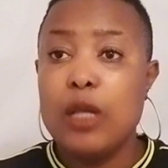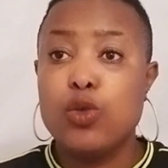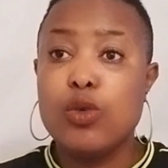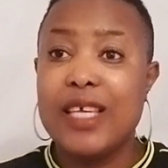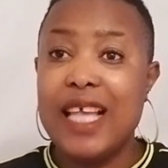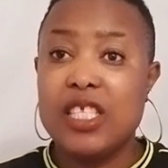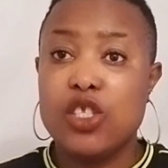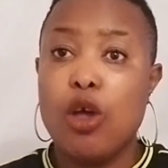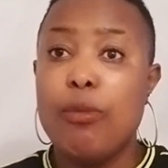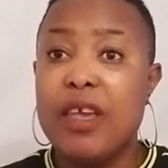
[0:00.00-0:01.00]
to get
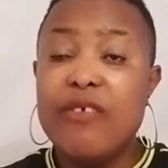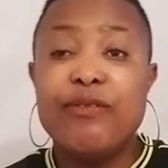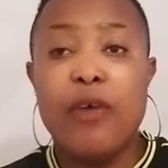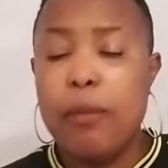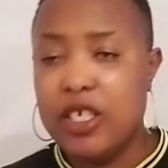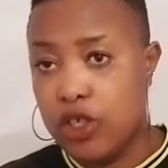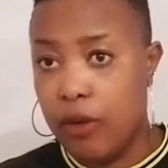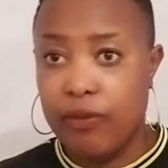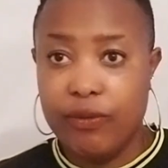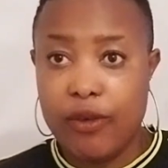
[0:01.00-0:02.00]
some
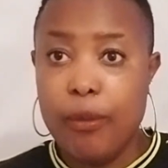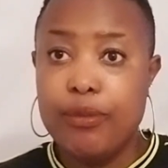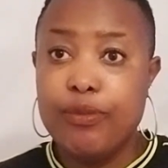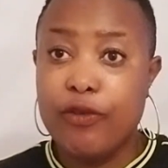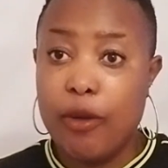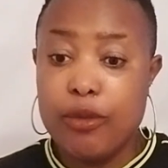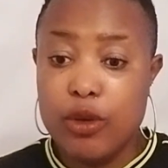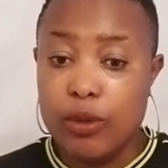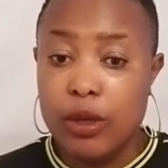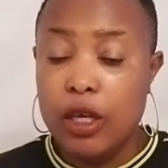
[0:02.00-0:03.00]
information from
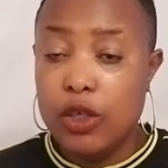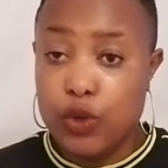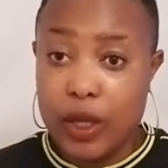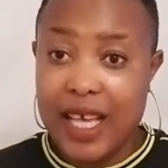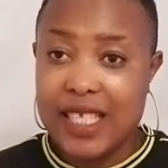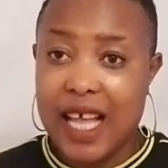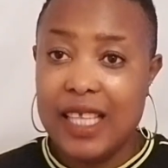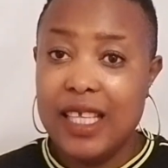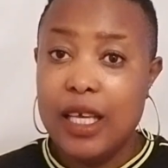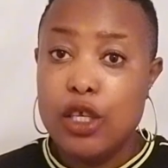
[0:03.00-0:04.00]
you. Do you
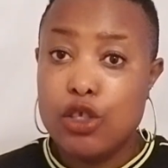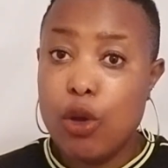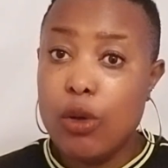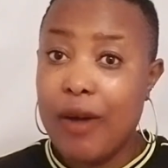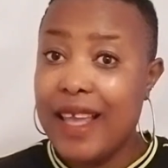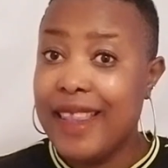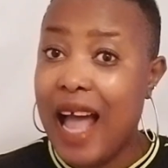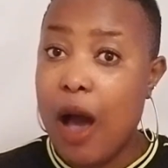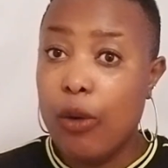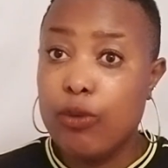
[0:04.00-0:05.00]
understand? So right
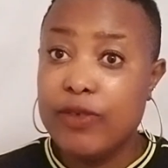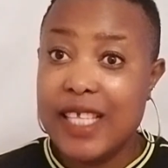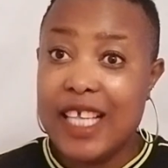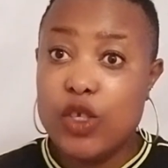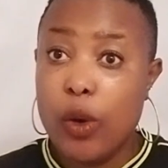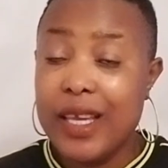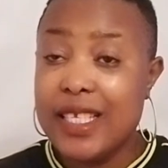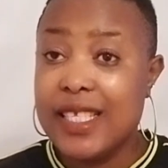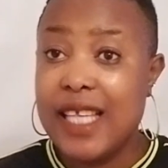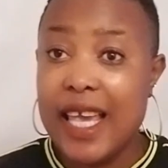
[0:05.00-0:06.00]
now, Sejo
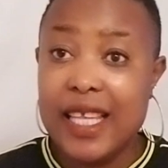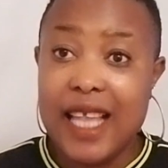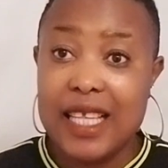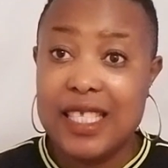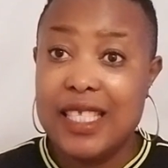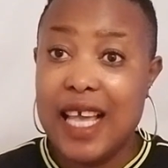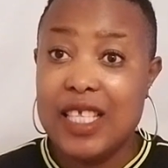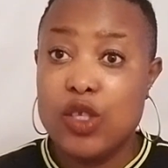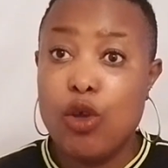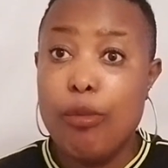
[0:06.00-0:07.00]
is saying that
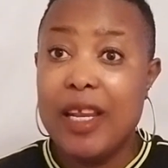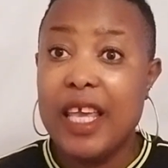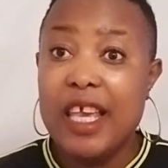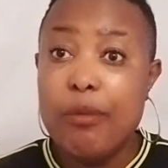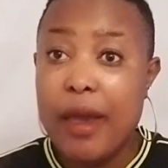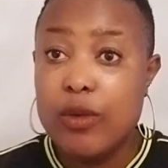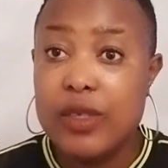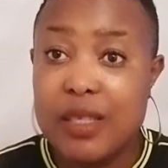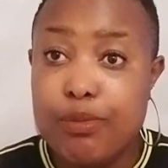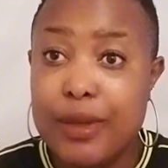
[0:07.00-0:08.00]
there's so many
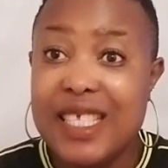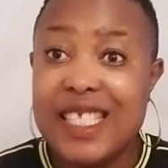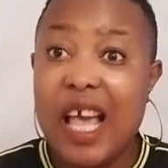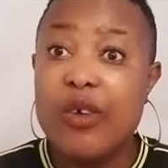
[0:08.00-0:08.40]
emails being